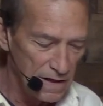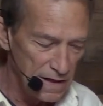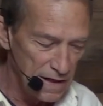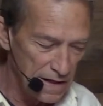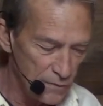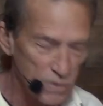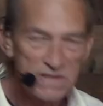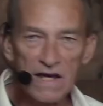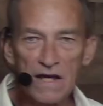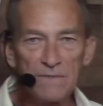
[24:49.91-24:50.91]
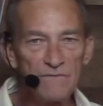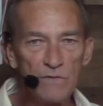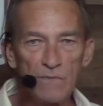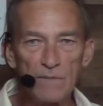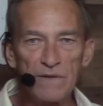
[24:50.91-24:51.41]
And once again, if you
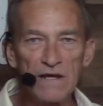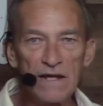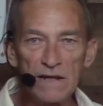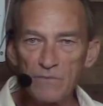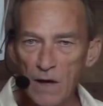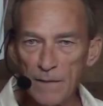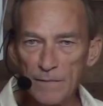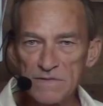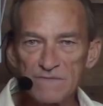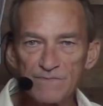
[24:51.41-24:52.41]
bump into any problems,